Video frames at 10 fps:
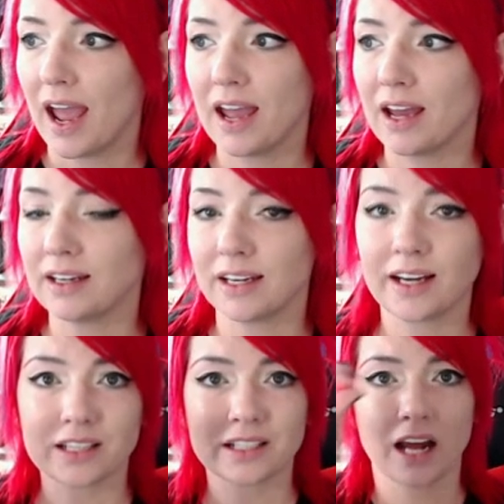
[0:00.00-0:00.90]
and it
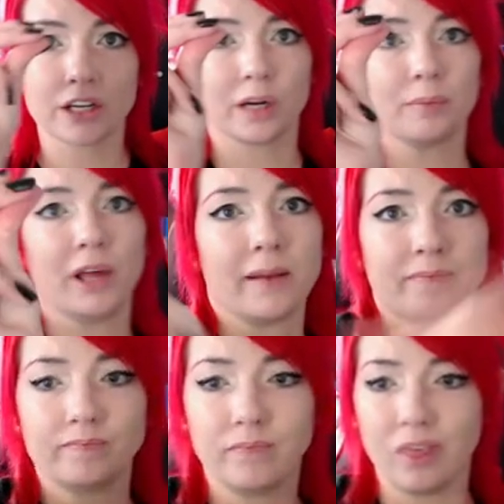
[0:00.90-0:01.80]
got snatched up like
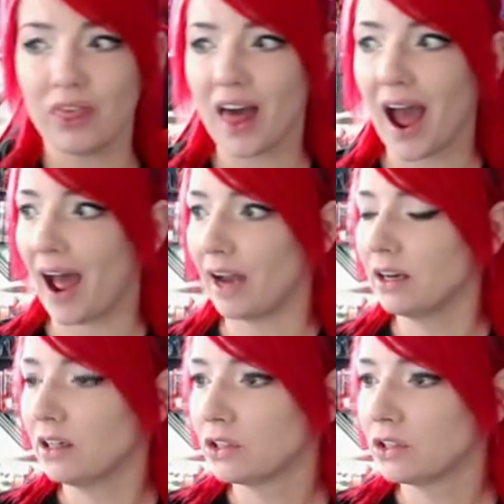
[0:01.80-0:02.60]
that.